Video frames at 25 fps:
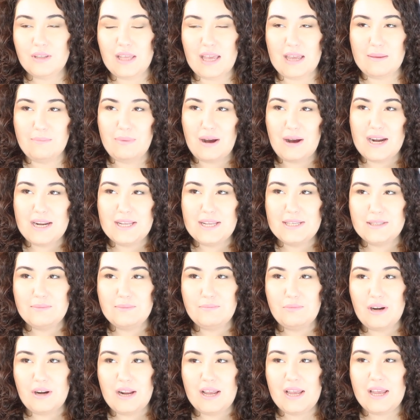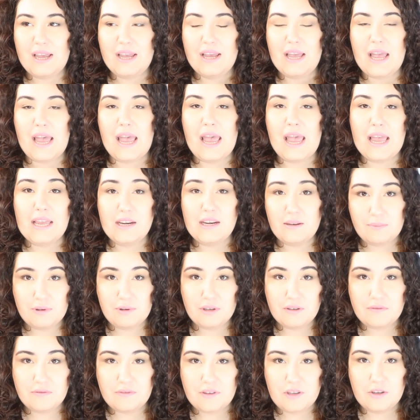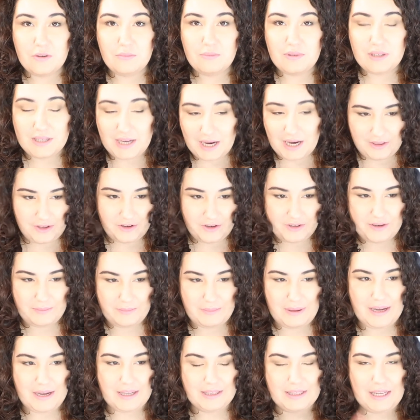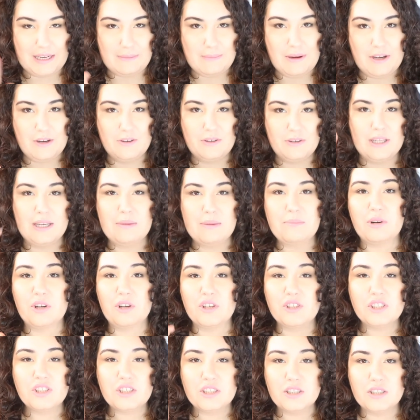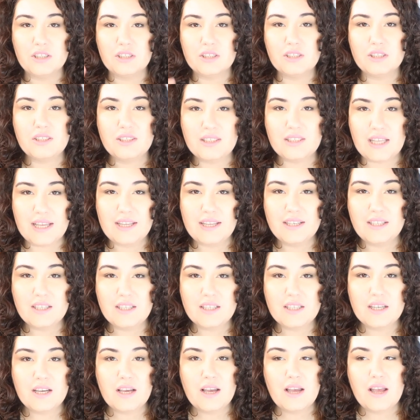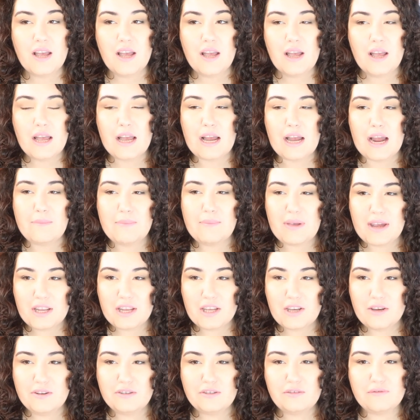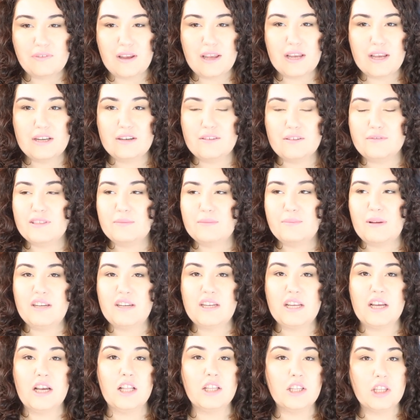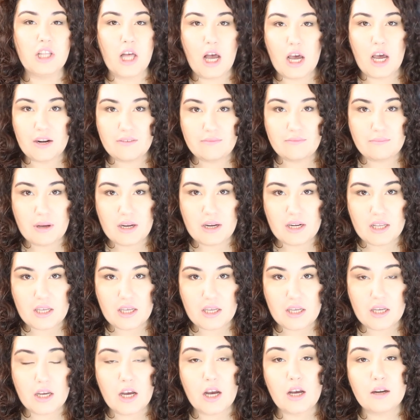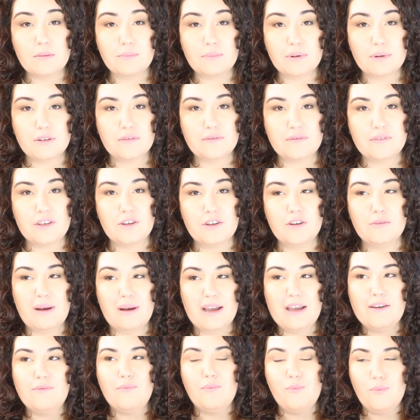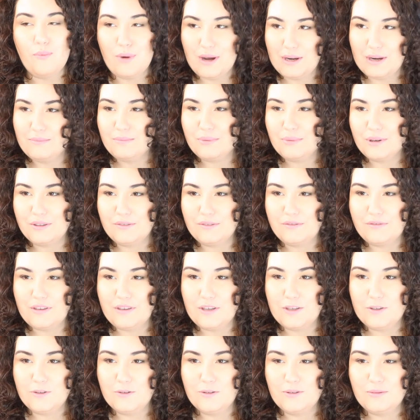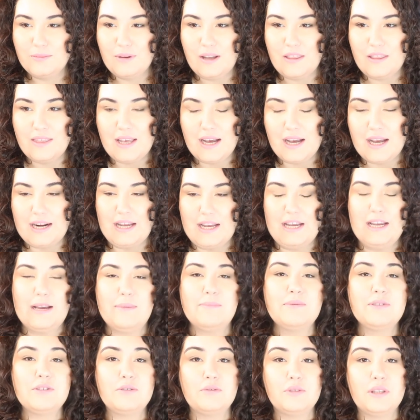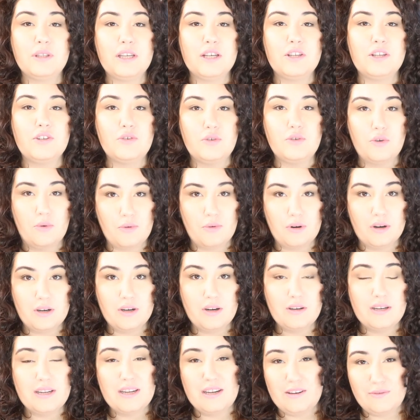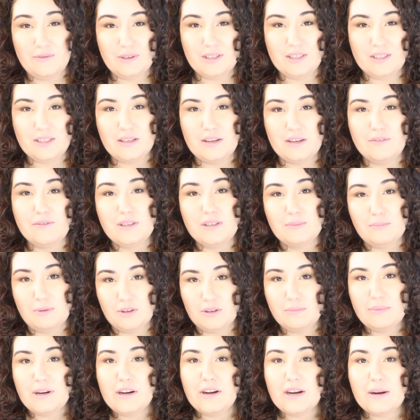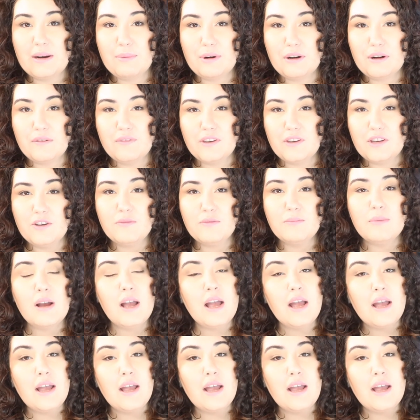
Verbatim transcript: a body spray and a perfume together to make like my own like personal scent I'm not a huge fan of spending a lot of money on perfume. I have one perfume that I absolutely adored and it was it was a Burberry perfume